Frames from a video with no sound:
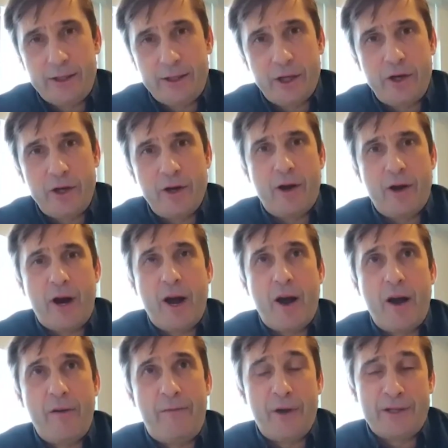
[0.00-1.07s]
So,
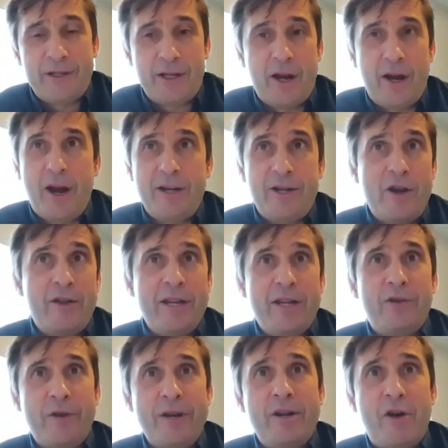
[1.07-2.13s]
firstly, I don't
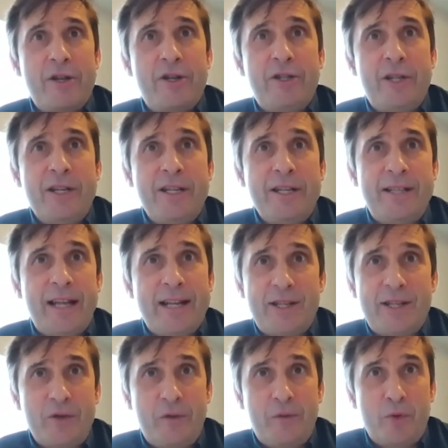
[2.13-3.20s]
think green hydrogen is that
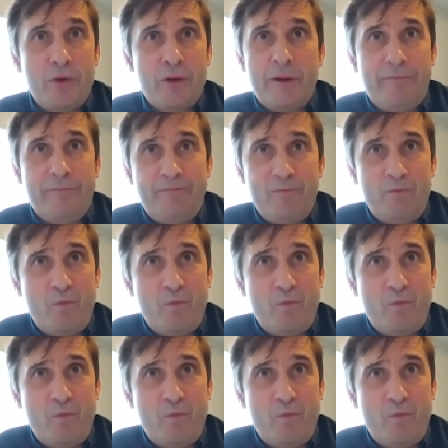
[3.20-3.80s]
silver bullet